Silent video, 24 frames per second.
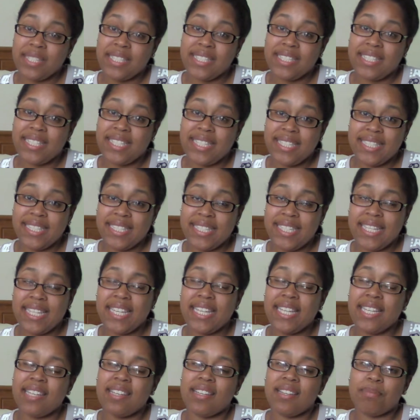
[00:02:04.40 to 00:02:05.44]
these
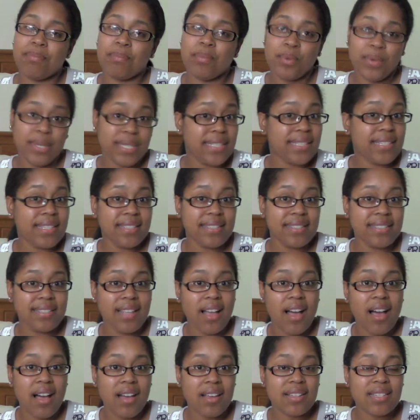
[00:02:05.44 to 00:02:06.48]
Disney princess
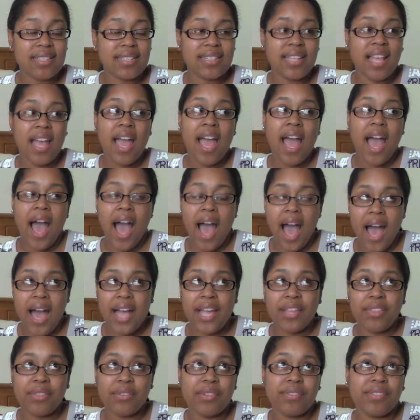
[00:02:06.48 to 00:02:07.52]
socks.
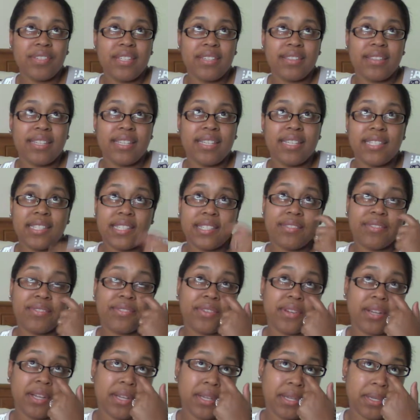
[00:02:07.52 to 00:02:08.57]
I thrifted these
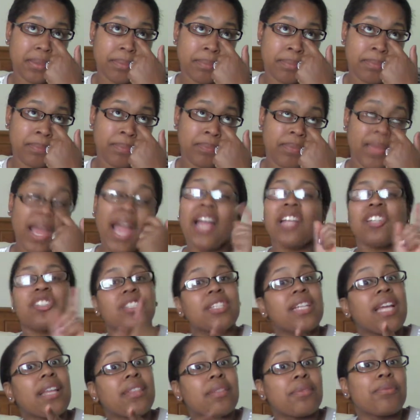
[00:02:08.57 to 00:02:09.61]
from, I
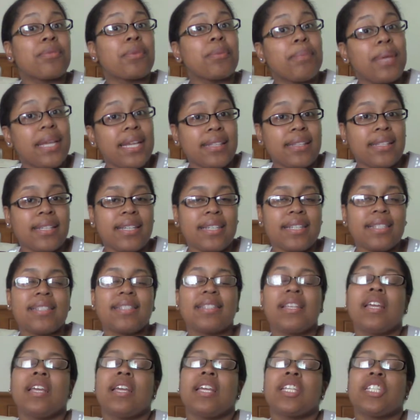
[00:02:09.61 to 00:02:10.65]
actually got them from Payless.
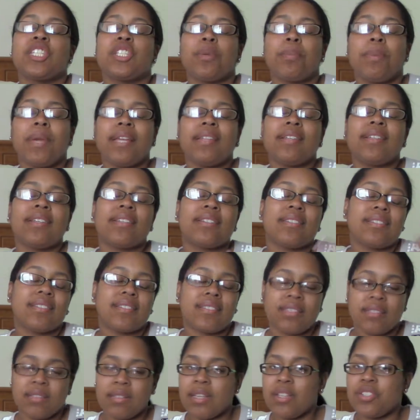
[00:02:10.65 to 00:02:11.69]
So
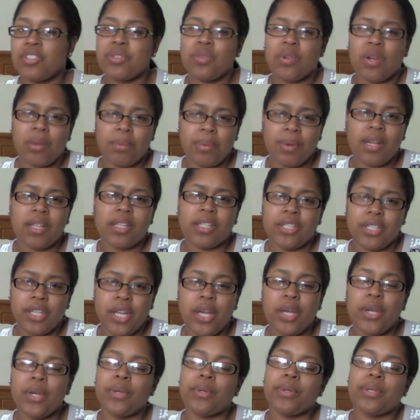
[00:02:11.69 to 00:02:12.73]
Payless, as you all probably
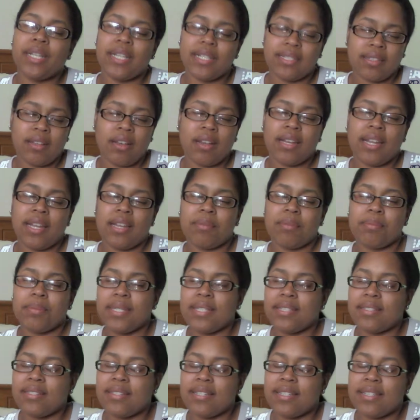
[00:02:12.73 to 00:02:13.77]
know, has gone out of
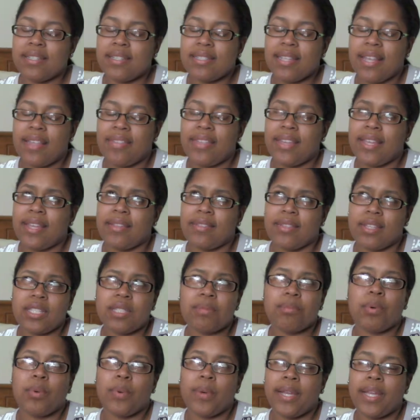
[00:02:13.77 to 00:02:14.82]
business, I think, at this
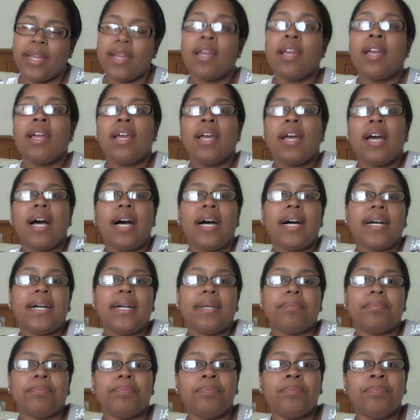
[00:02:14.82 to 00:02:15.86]
point.
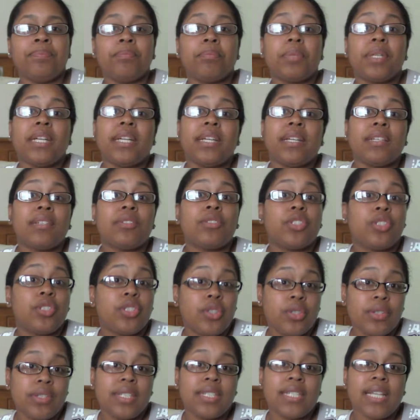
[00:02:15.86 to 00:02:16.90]
But
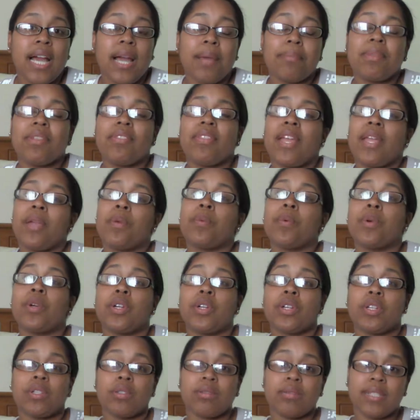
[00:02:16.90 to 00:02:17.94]
during the time that they
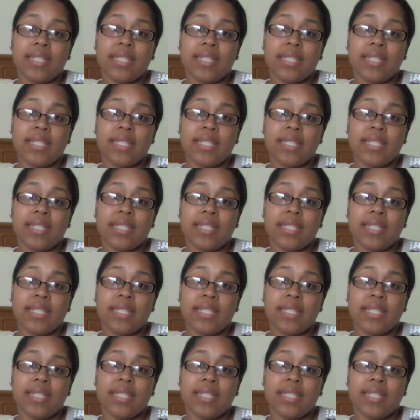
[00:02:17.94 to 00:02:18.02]
were